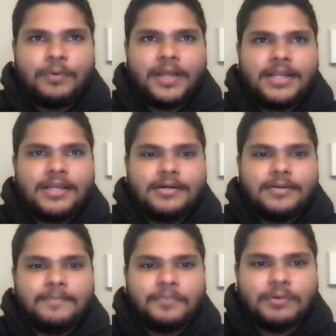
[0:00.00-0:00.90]
when
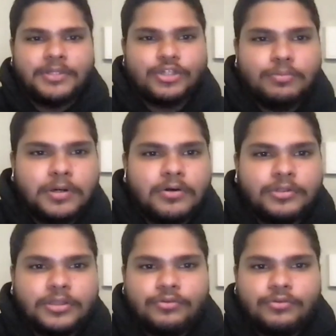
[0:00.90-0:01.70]
um when Joe Burrow